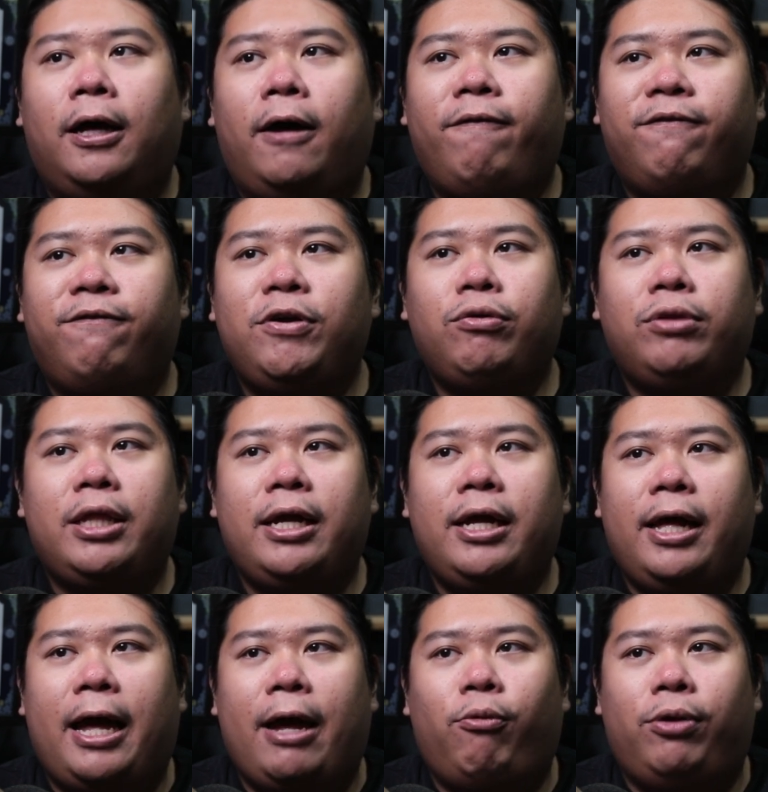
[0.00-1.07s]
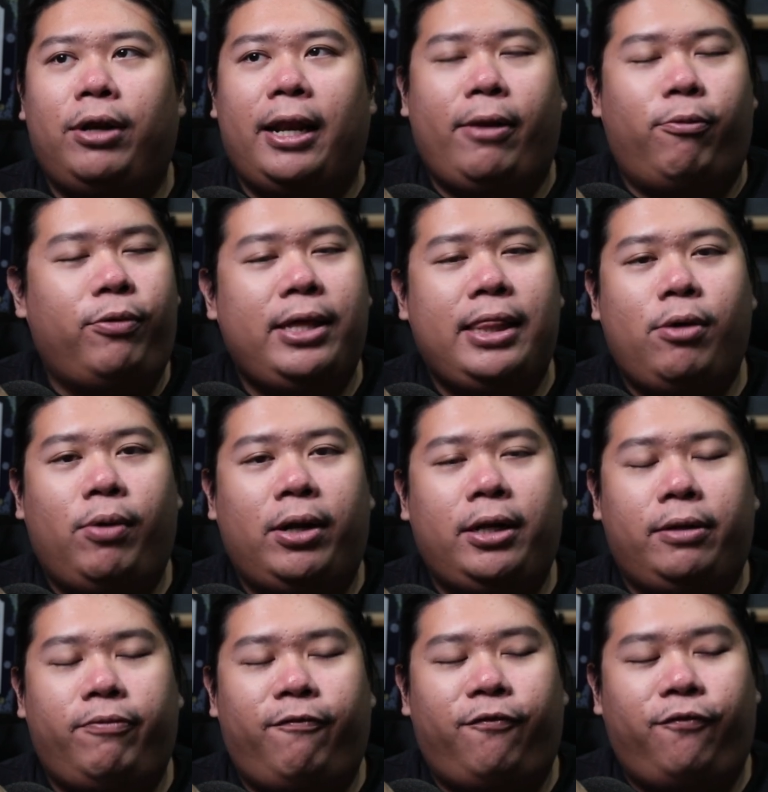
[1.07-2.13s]
a few things I will really want
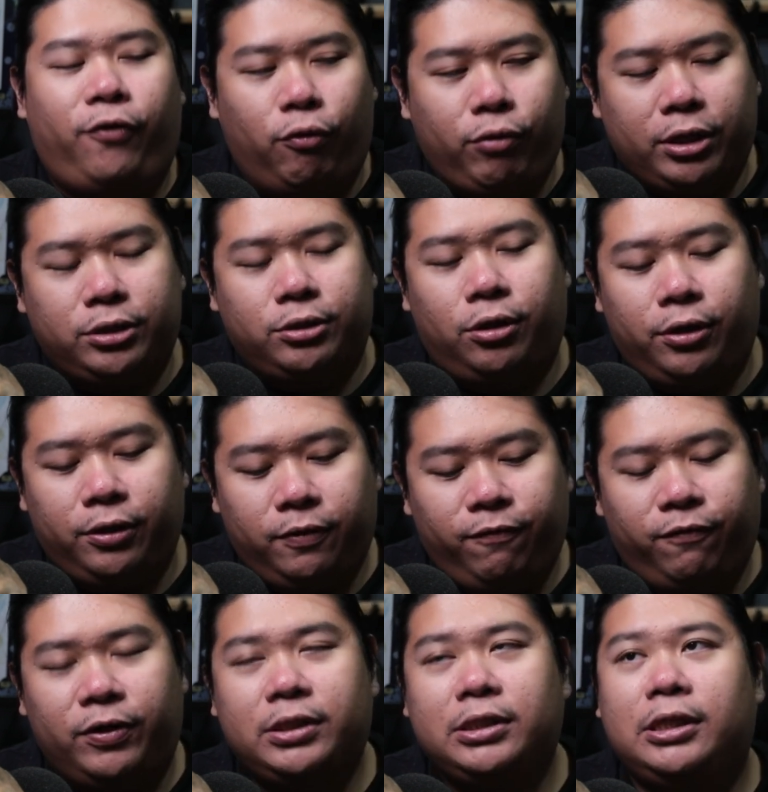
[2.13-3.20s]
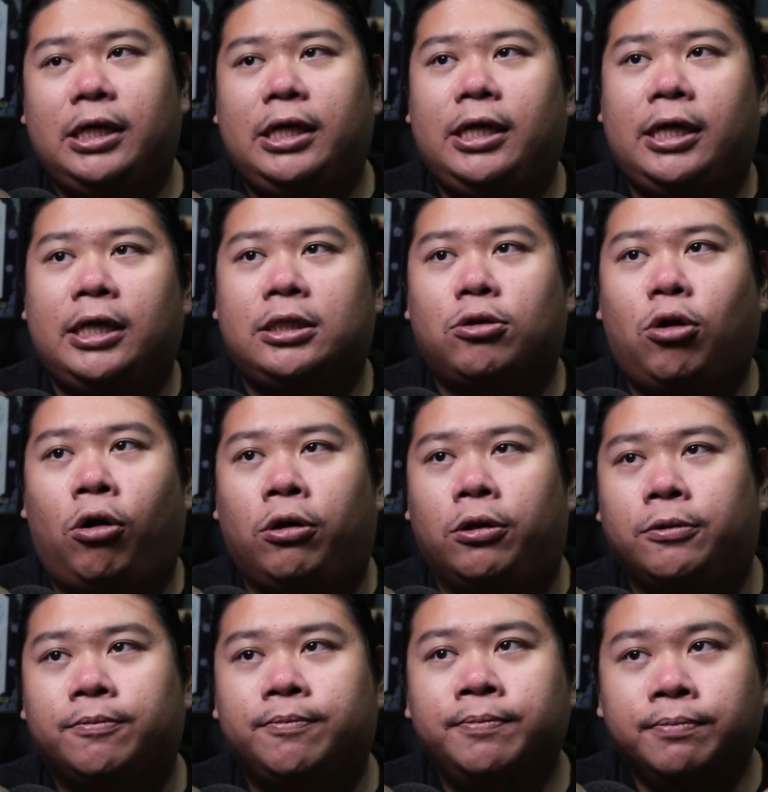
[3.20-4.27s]
to focus on. Firstly is
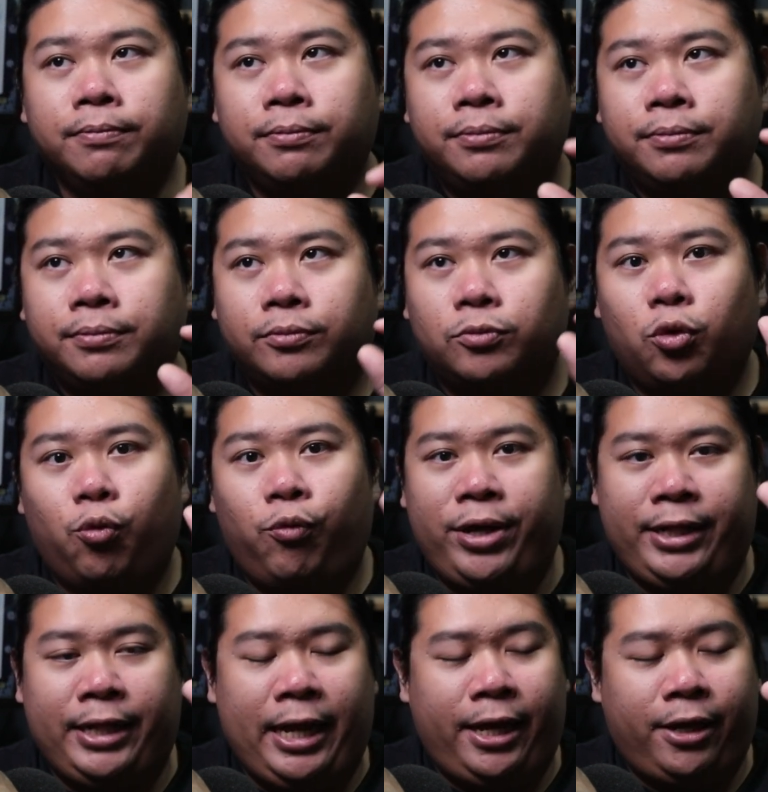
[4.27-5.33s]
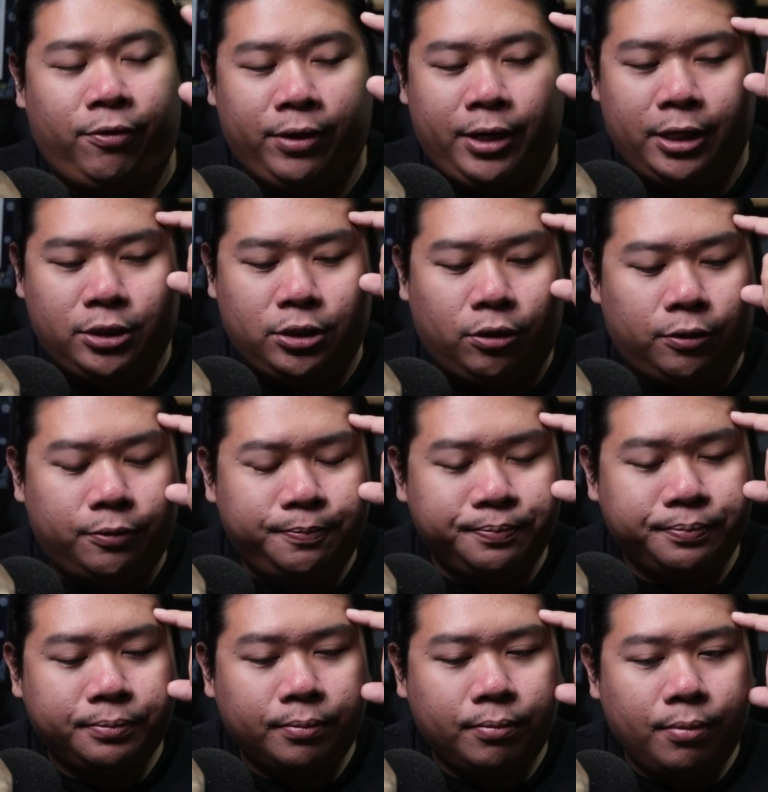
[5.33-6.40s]
on Renee, okay? So
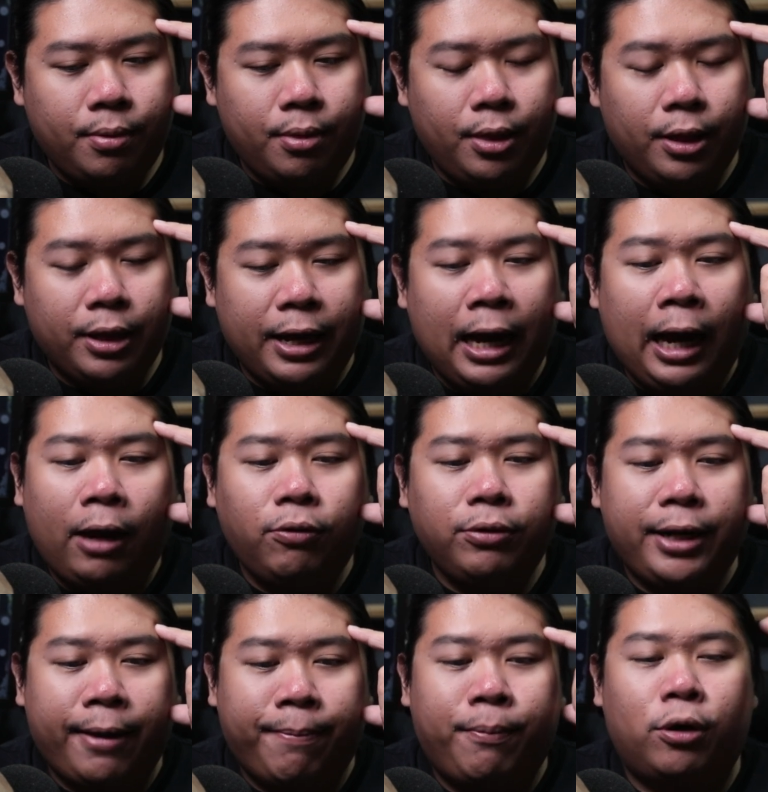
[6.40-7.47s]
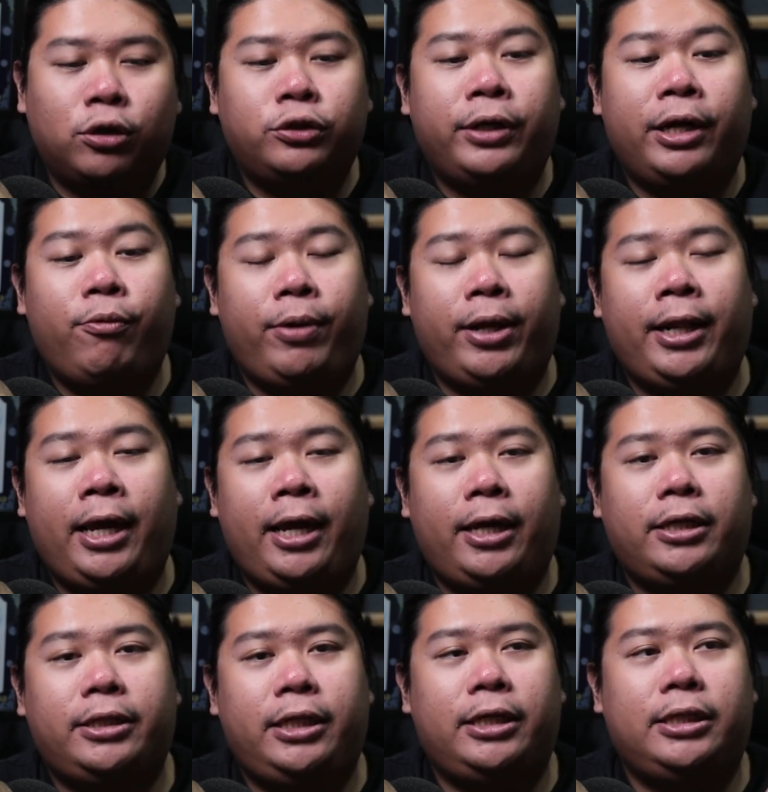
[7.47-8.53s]
how they portray
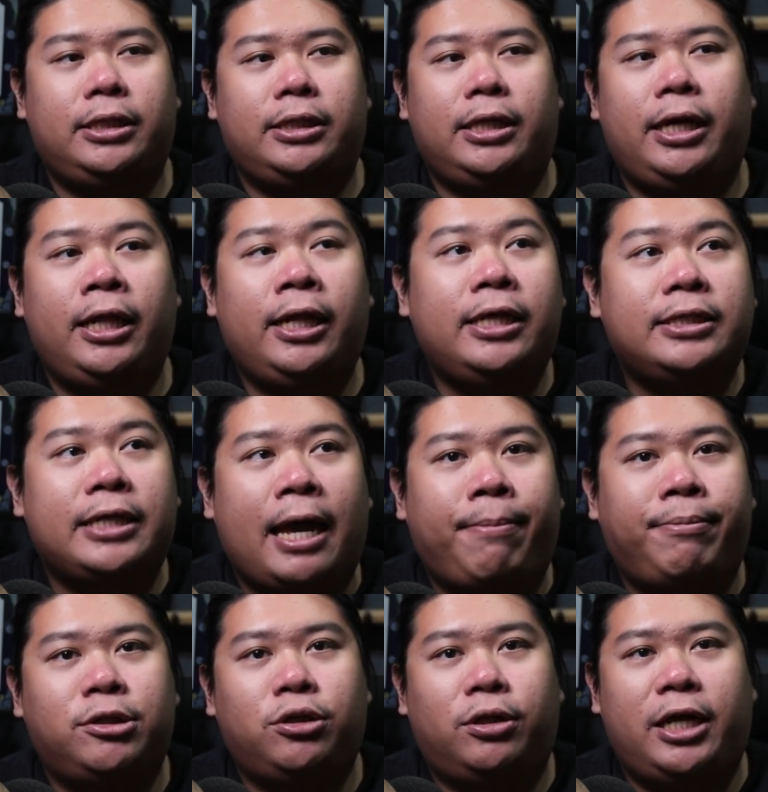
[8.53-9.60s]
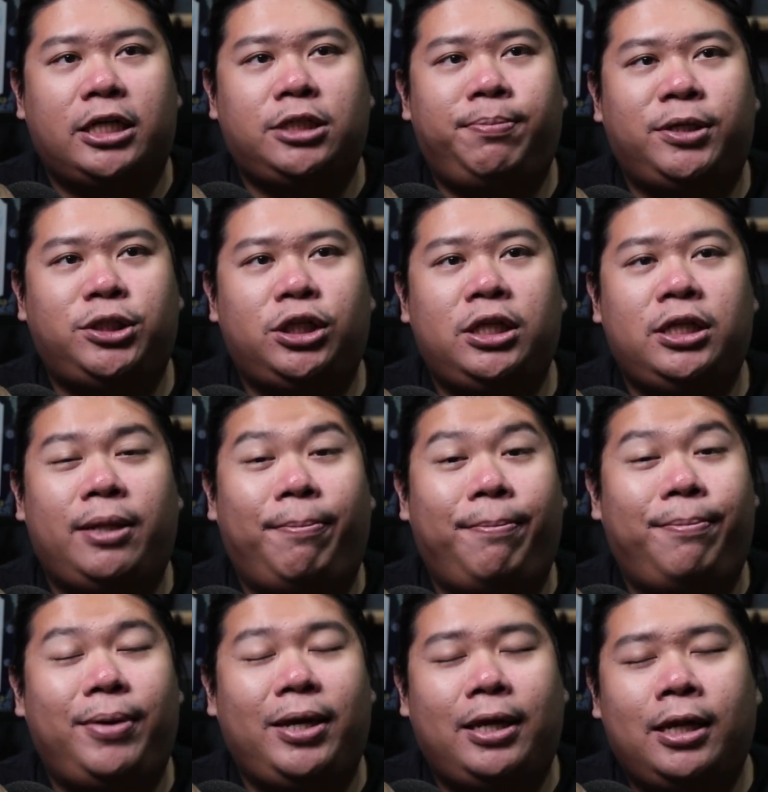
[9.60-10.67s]
Renee in this episode, especially the
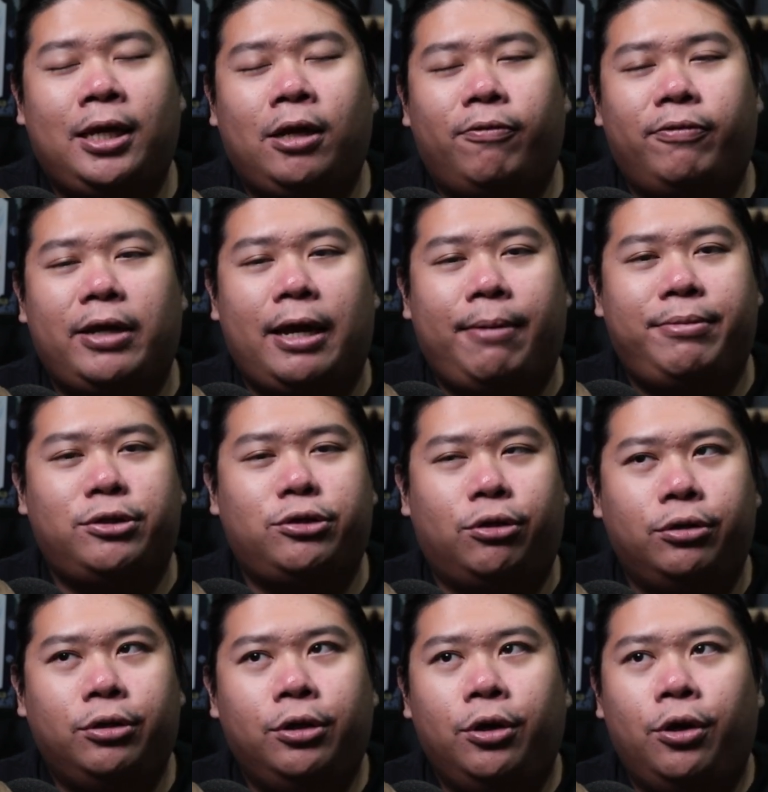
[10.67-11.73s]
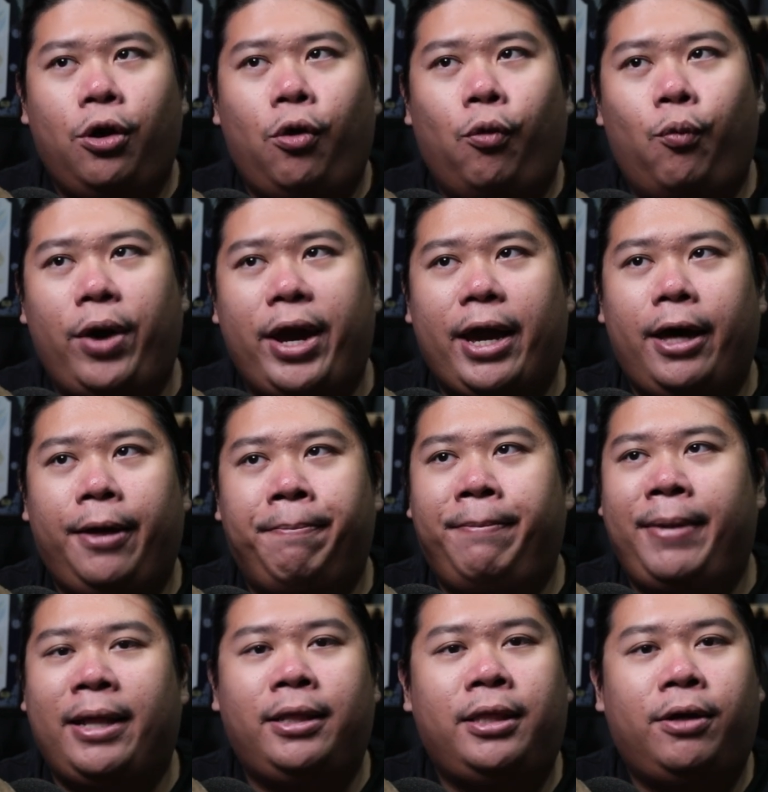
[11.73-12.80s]
beginning of the episode, where her
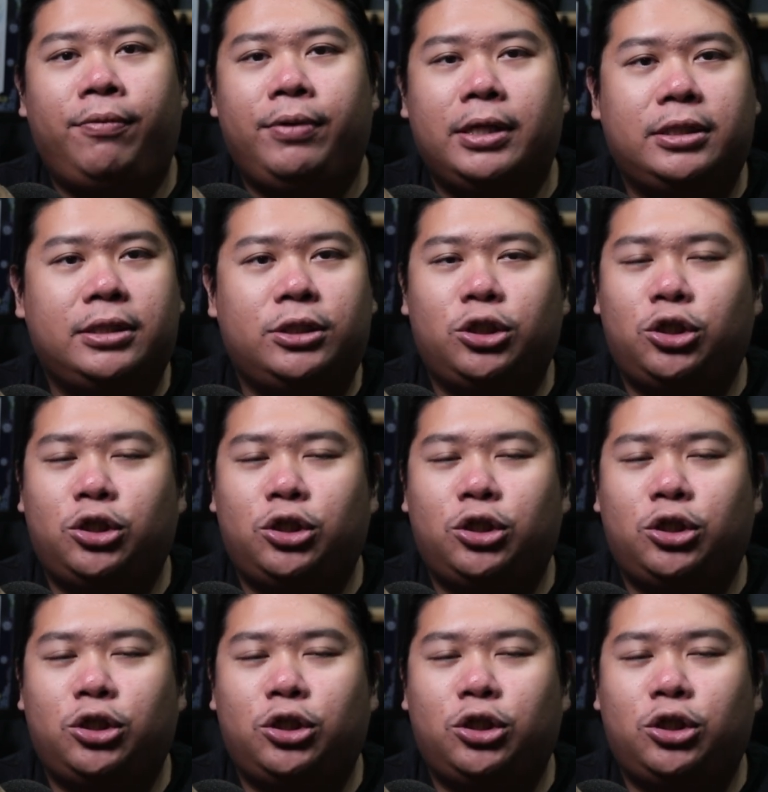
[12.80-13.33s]
mental is